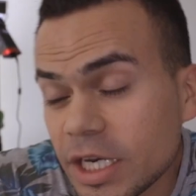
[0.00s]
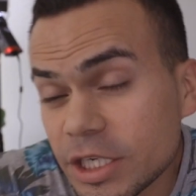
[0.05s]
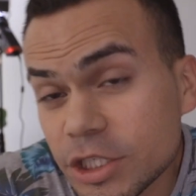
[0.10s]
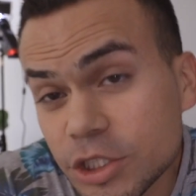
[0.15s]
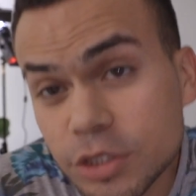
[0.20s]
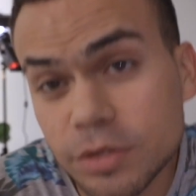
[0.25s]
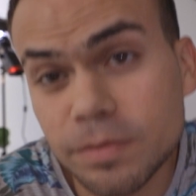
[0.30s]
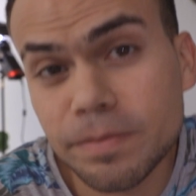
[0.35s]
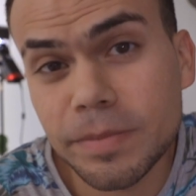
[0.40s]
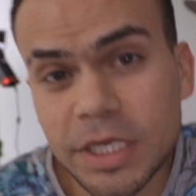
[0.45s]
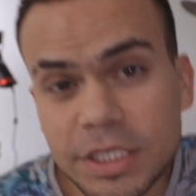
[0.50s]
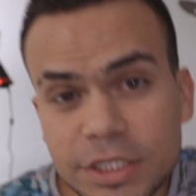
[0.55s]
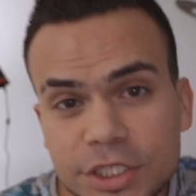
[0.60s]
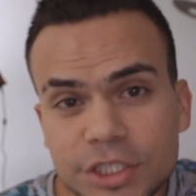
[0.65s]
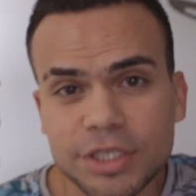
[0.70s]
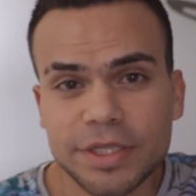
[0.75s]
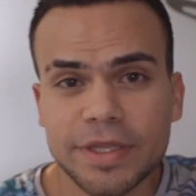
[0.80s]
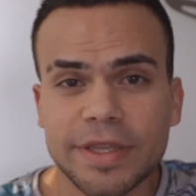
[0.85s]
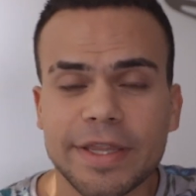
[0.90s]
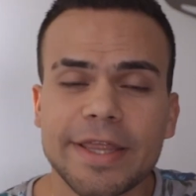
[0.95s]
I should
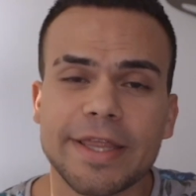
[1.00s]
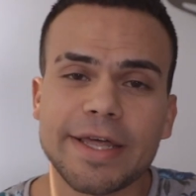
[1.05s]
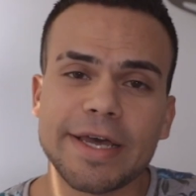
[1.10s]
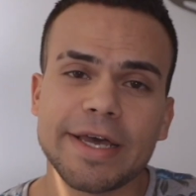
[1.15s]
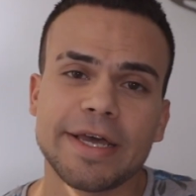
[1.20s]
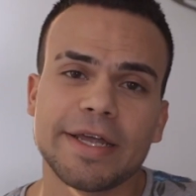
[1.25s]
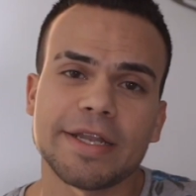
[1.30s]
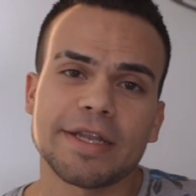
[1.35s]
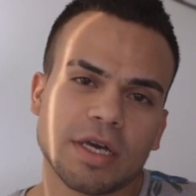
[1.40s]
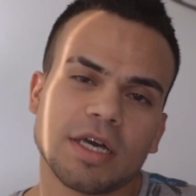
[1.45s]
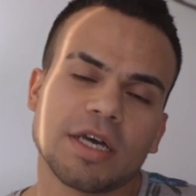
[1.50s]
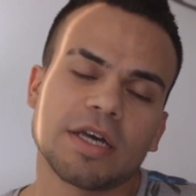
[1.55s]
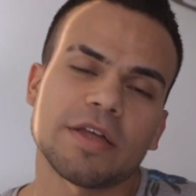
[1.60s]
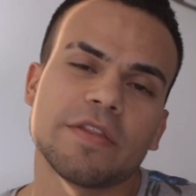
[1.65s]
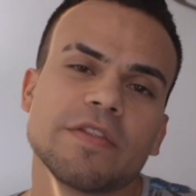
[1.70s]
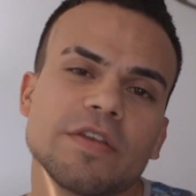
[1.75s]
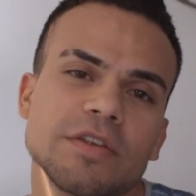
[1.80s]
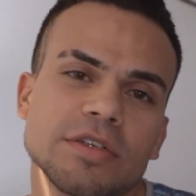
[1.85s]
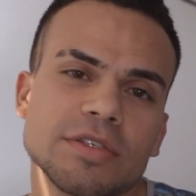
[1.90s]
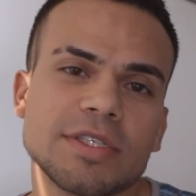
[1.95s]
mention
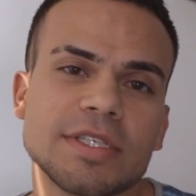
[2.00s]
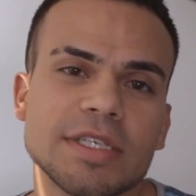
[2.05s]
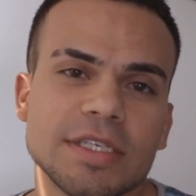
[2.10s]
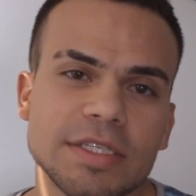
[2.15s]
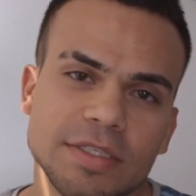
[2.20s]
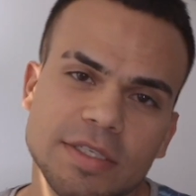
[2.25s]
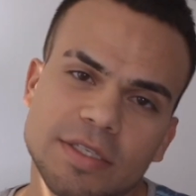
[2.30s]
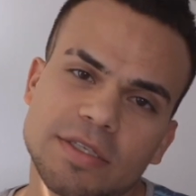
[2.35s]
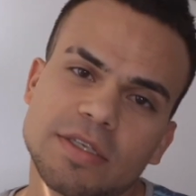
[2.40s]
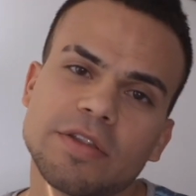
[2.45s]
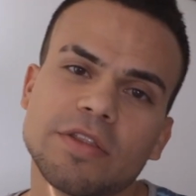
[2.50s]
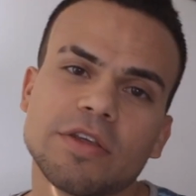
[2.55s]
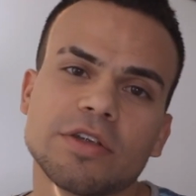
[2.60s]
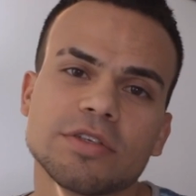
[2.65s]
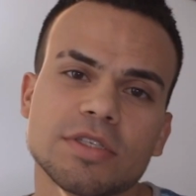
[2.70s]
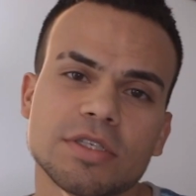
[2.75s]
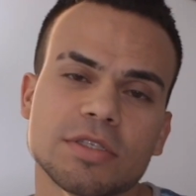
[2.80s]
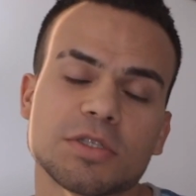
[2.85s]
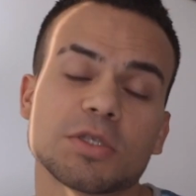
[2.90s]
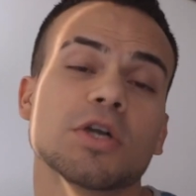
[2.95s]
that there's
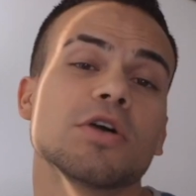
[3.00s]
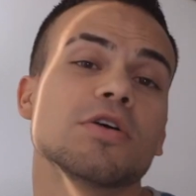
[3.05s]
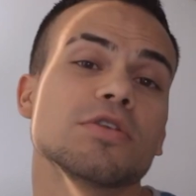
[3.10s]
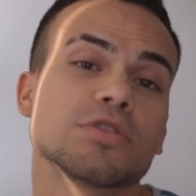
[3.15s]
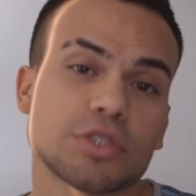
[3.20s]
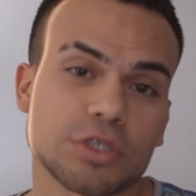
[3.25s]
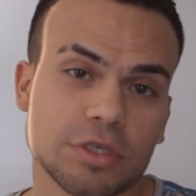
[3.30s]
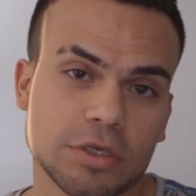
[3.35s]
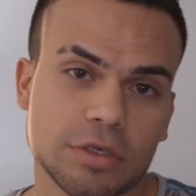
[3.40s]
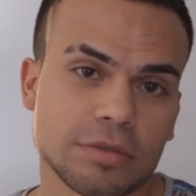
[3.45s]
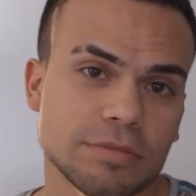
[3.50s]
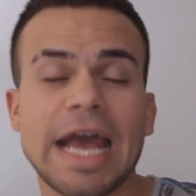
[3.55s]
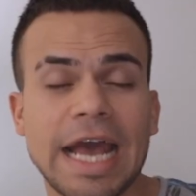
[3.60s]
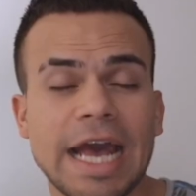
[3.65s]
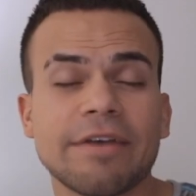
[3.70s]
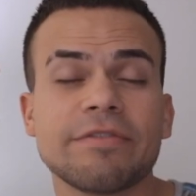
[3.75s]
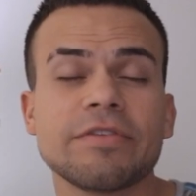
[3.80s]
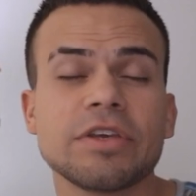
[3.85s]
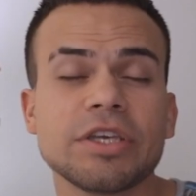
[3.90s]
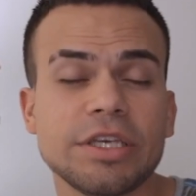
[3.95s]
this culture,
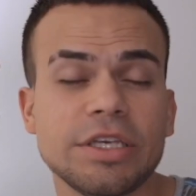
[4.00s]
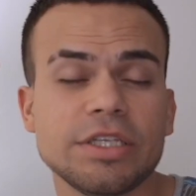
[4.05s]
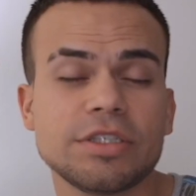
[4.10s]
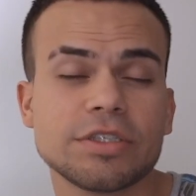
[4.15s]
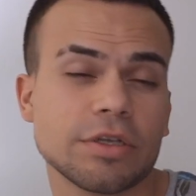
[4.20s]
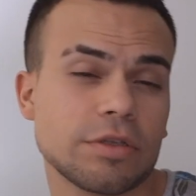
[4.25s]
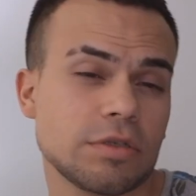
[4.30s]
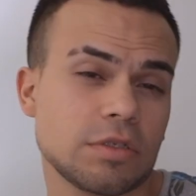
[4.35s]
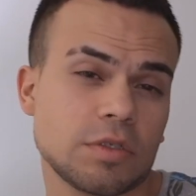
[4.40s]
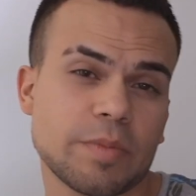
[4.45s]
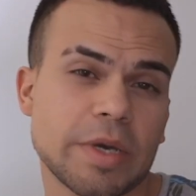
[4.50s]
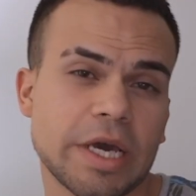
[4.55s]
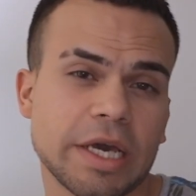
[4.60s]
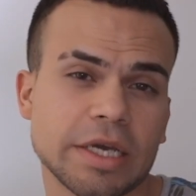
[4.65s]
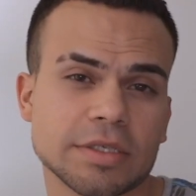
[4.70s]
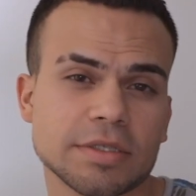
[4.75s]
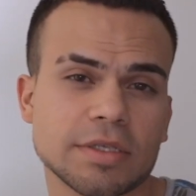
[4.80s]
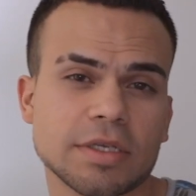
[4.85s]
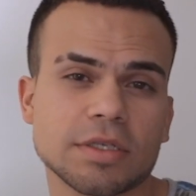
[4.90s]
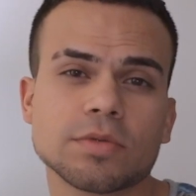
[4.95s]
having each other's
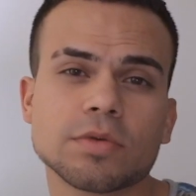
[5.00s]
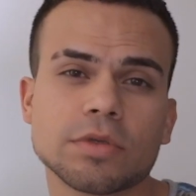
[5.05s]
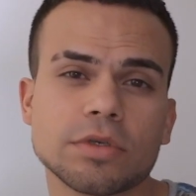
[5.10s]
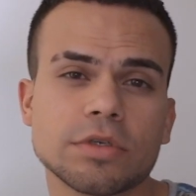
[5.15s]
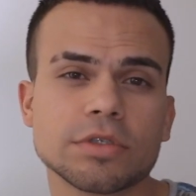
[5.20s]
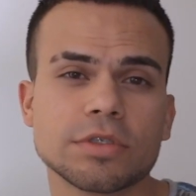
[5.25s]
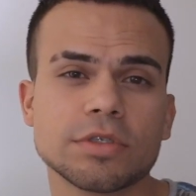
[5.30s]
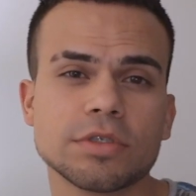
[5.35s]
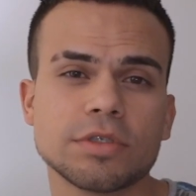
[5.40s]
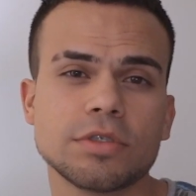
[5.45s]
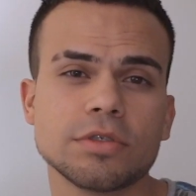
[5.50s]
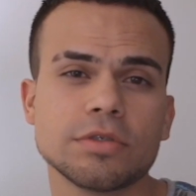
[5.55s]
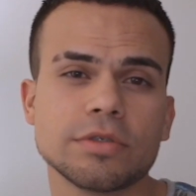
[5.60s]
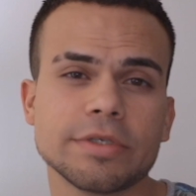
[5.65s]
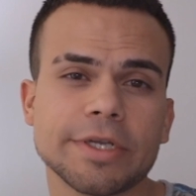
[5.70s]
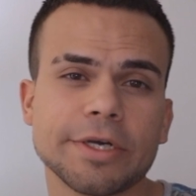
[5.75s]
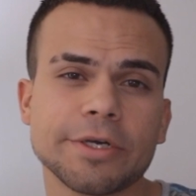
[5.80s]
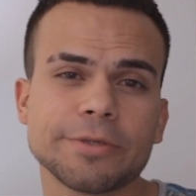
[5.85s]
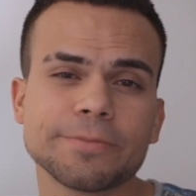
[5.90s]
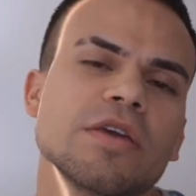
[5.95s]
backs. That's what nurses do,
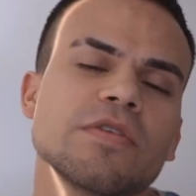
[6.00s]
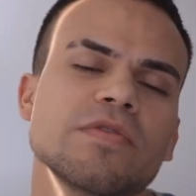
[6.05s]
you know?